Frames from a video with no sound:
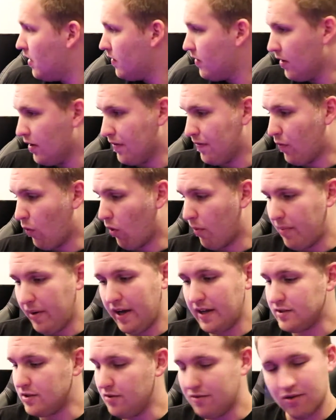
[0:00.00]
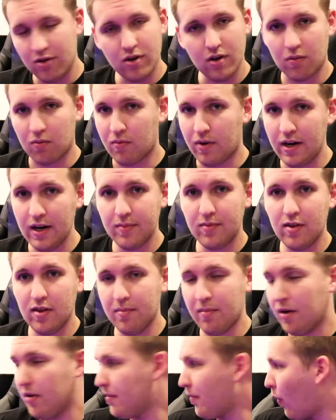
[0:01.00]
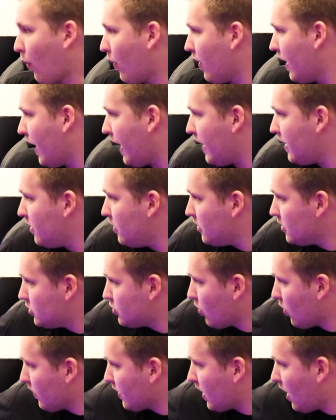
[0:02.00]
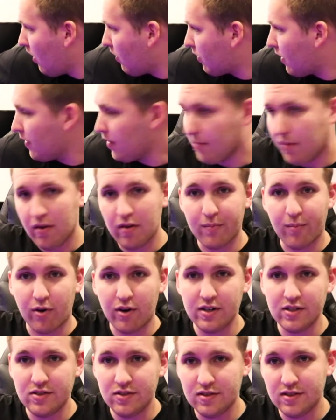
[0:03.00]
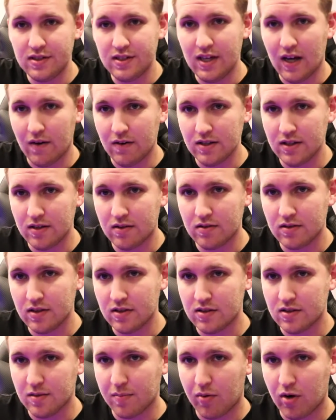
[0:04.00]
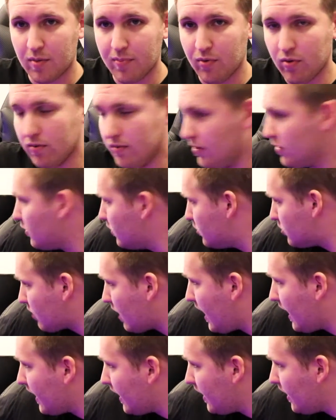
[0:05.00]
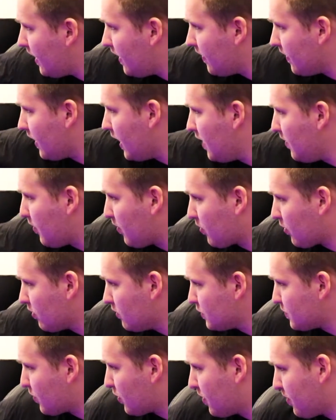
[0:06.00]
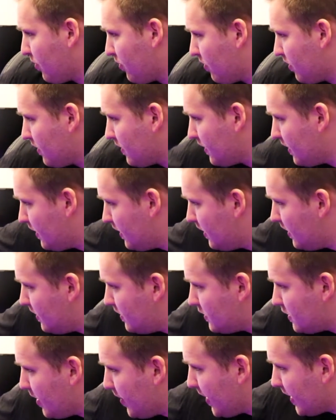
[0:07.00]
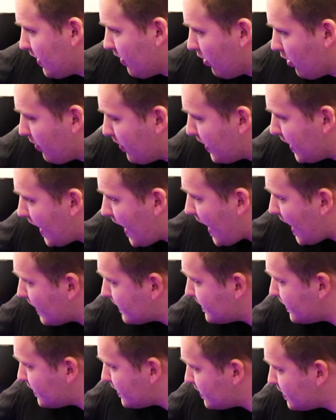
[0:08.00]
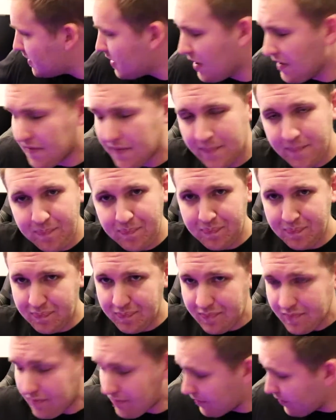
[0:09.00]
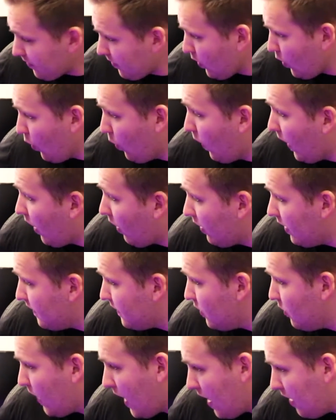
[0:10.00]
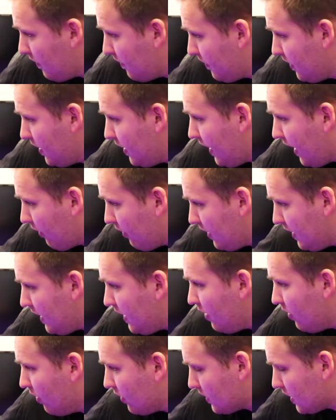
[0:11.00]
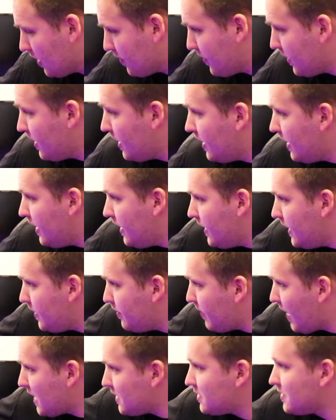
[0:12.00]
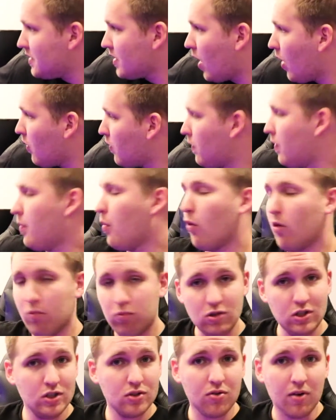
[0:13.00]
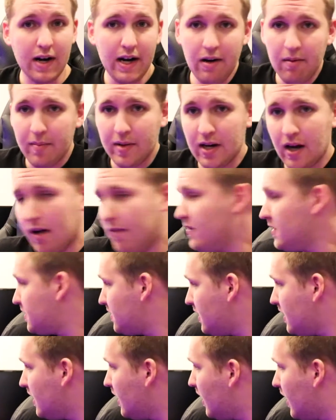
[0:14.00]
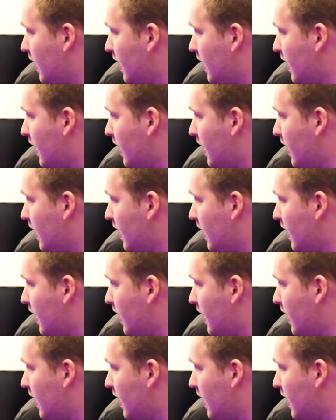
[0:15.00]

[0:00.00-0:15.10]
the 4 pins, you can hook them right up to the motherboard, and you control the color on the motherboard. As you can see how it's the purple with the Dragon, and the Game & Pro is purple, and some like a little bit of the accents and stuff. Well, if you have the LED hooked up, it matches the color of the board, which is great. I mean, obviously